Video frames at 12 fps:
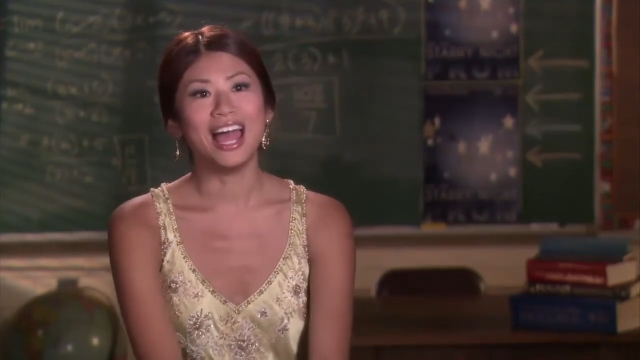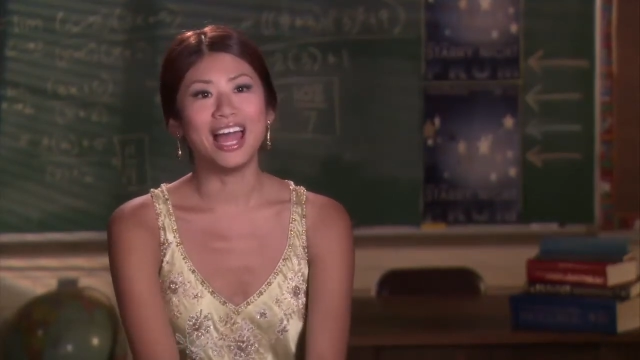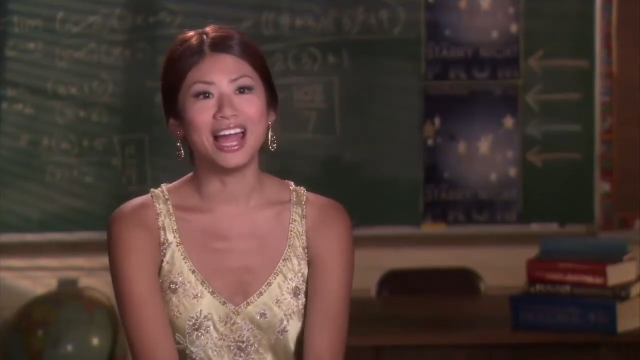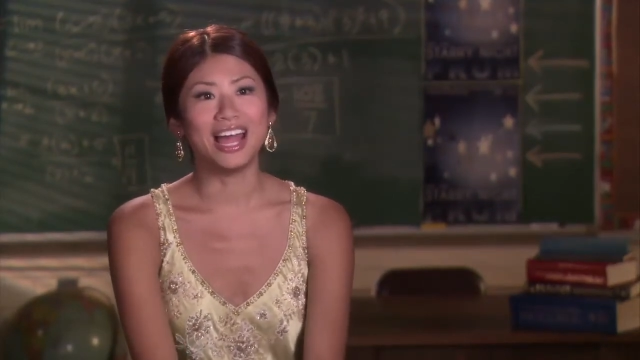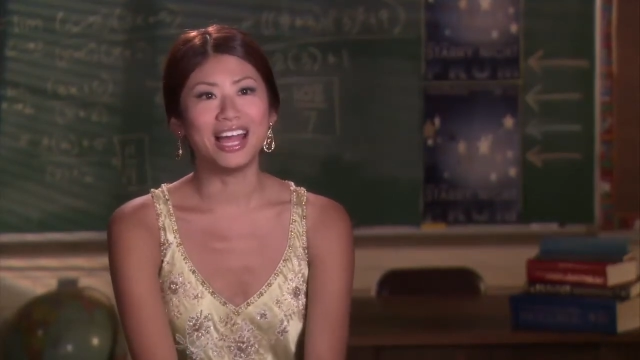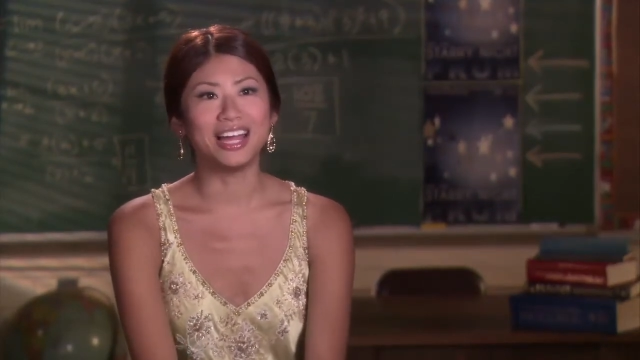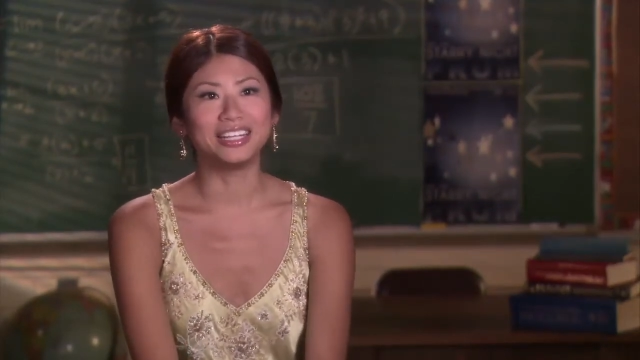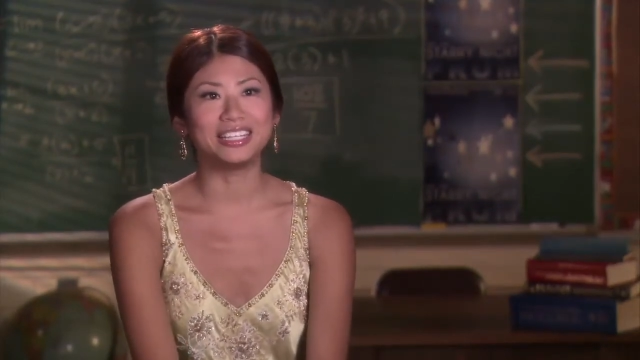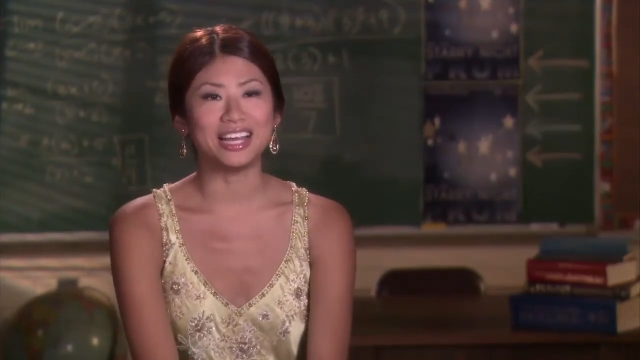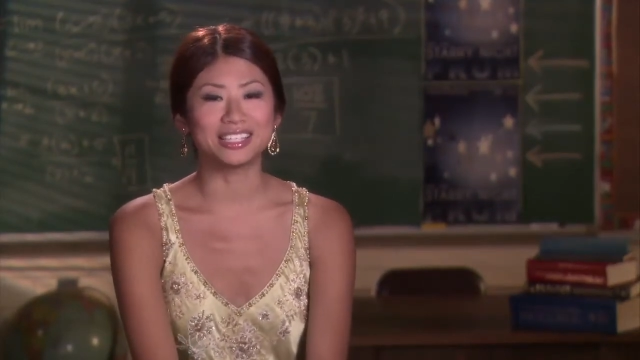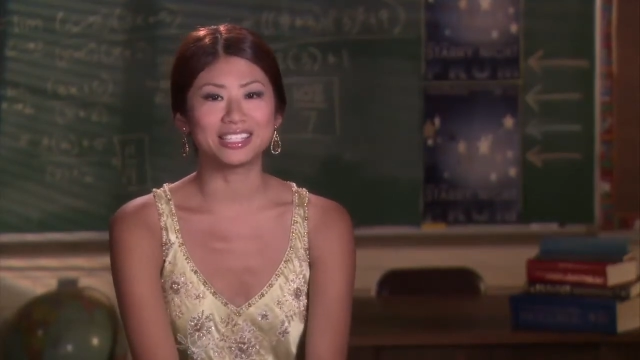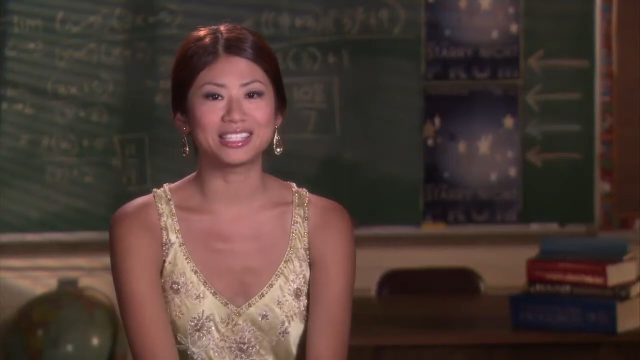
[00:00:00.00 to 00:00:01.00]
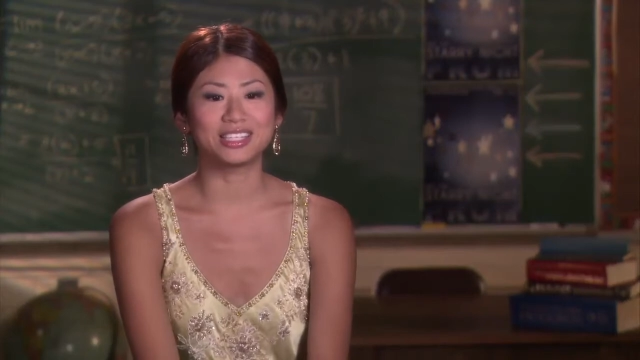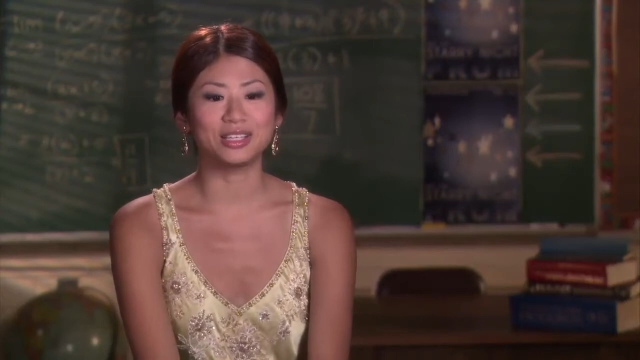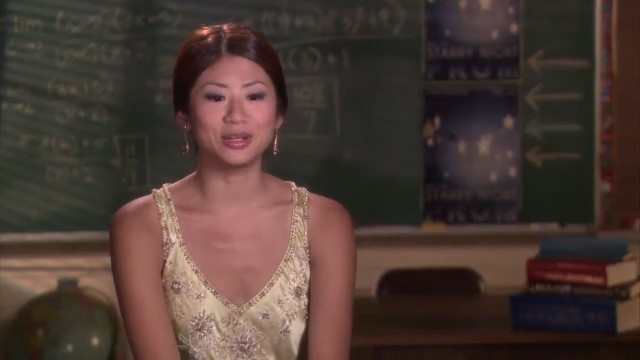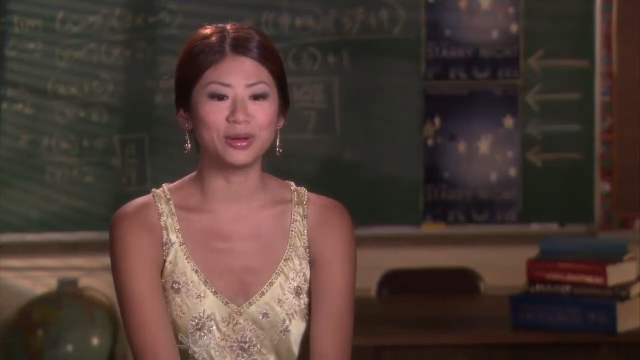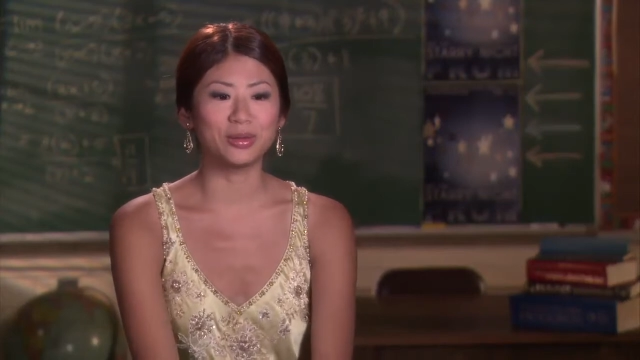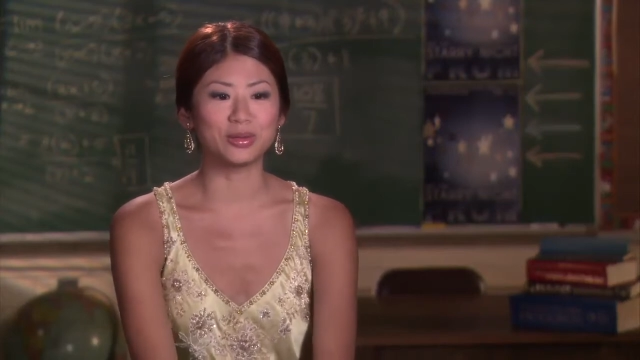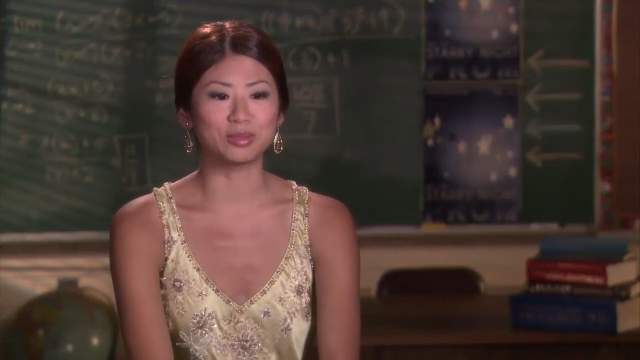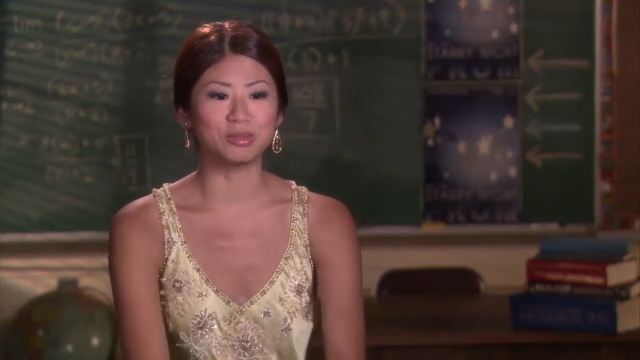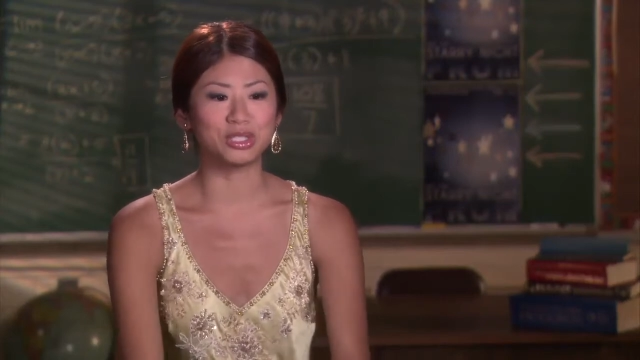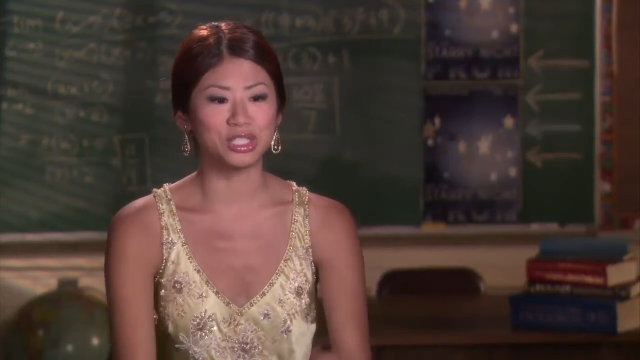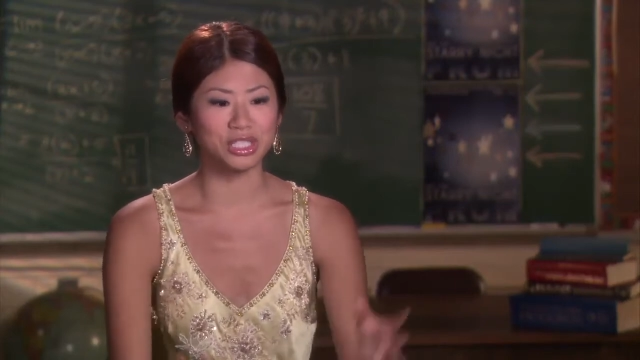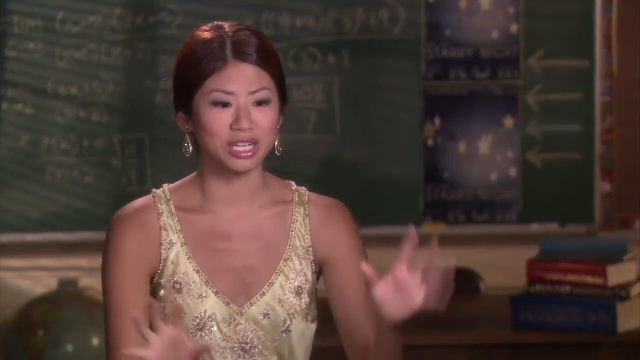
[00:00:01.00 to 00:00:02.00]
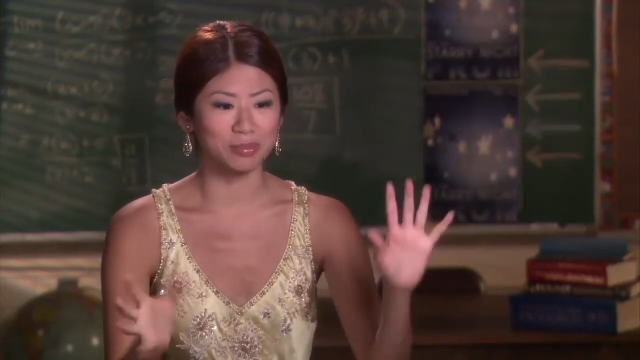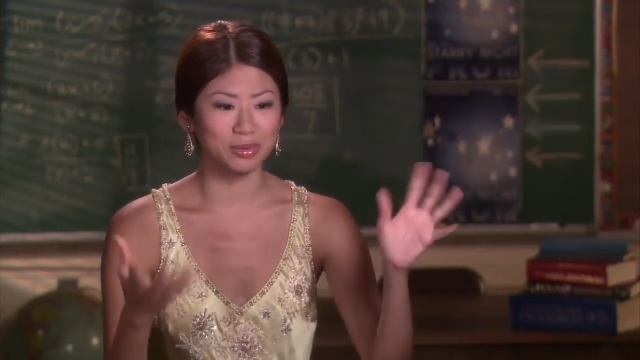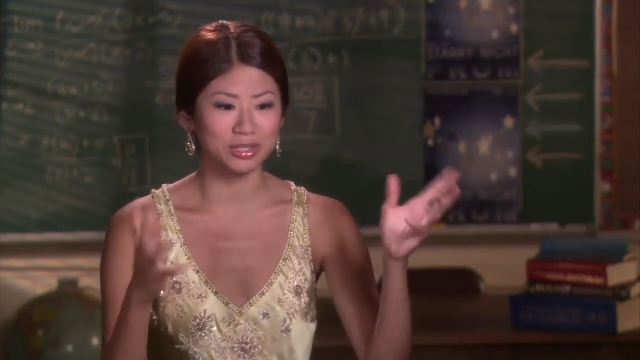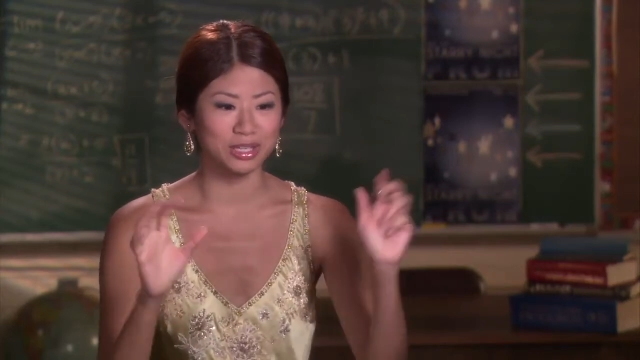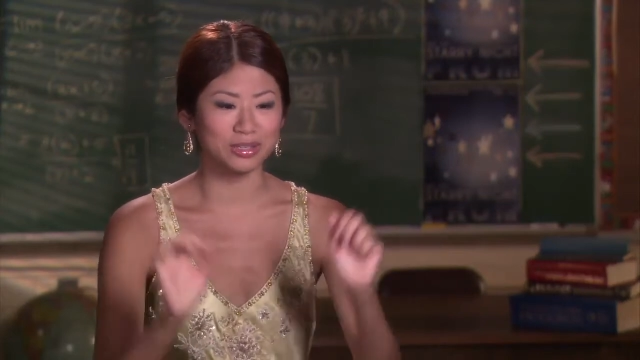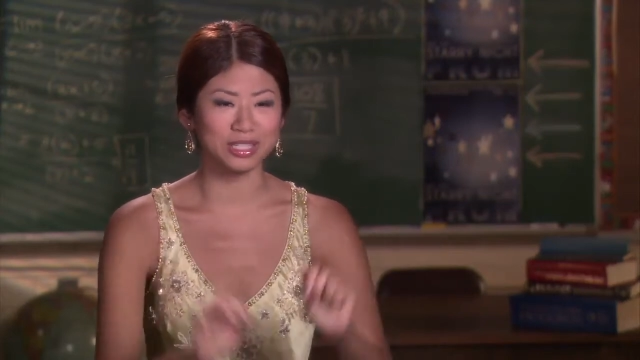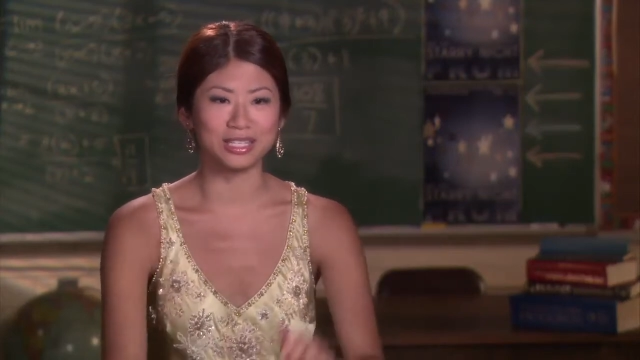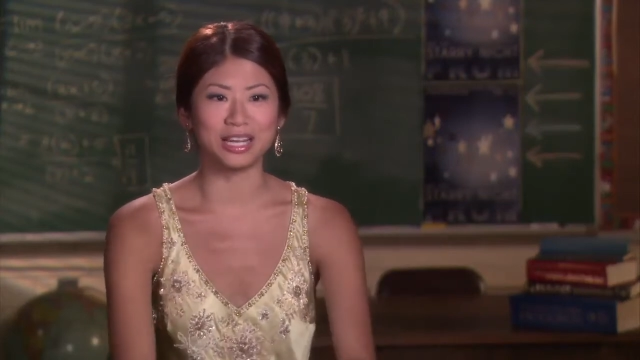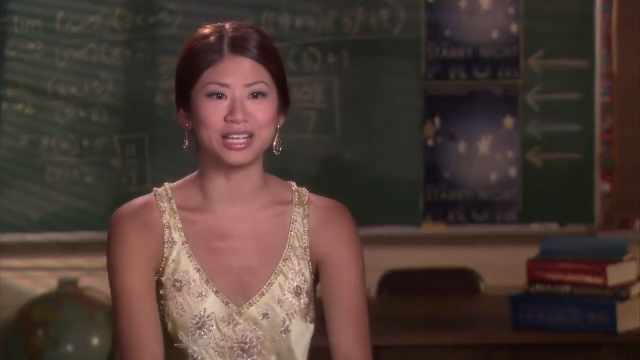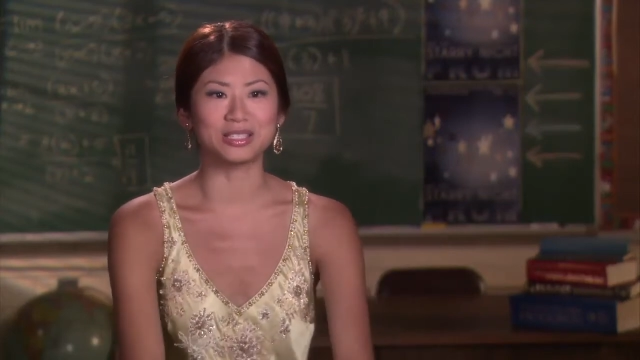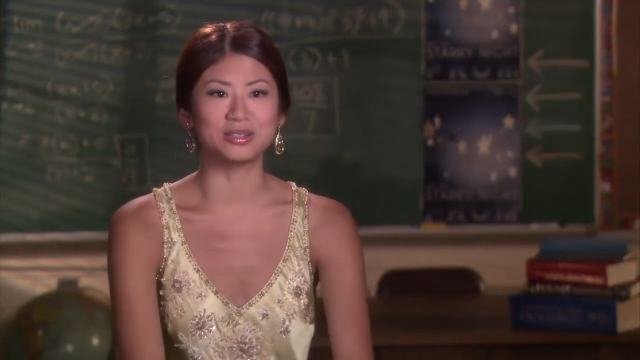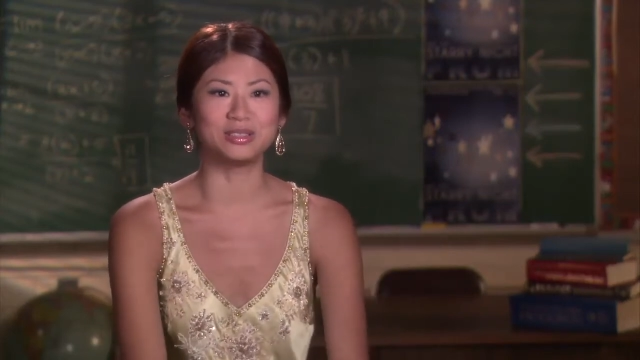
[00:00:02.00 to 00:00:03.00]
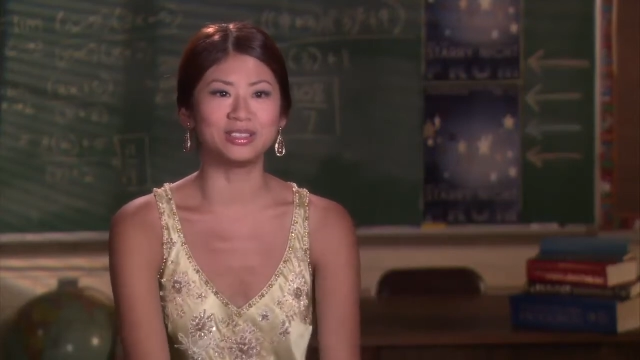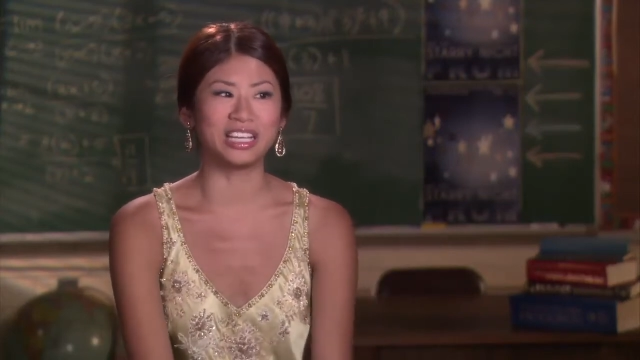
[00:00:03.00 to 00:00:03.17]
And yes, you know those mushy couples that you see in high school?